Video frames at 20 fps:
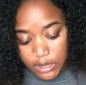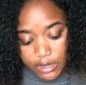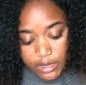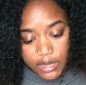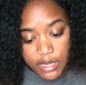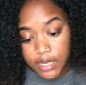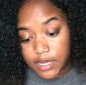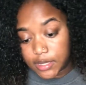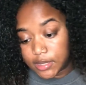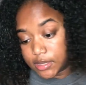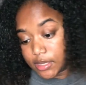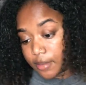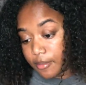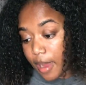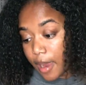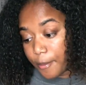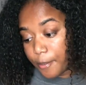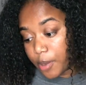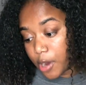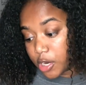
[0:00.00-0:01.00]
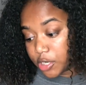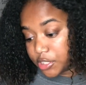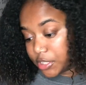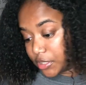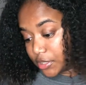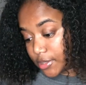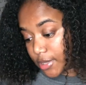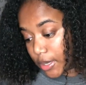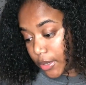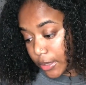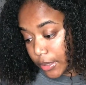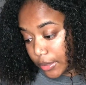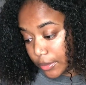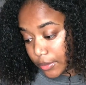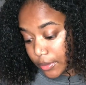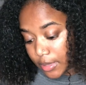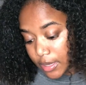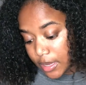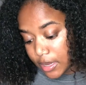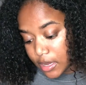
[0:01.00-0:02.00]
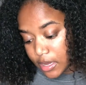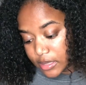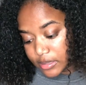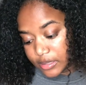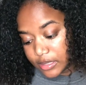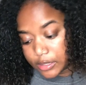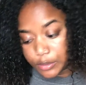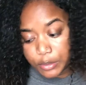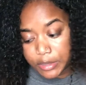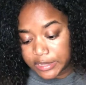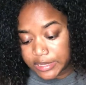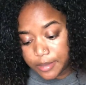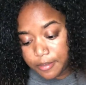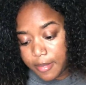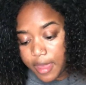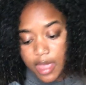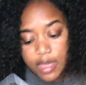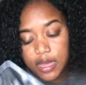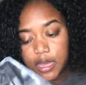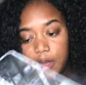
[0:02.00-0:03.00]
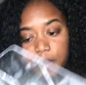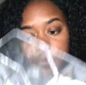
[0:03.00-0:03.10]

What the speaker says: this in my purchase total because this wasn't makeup.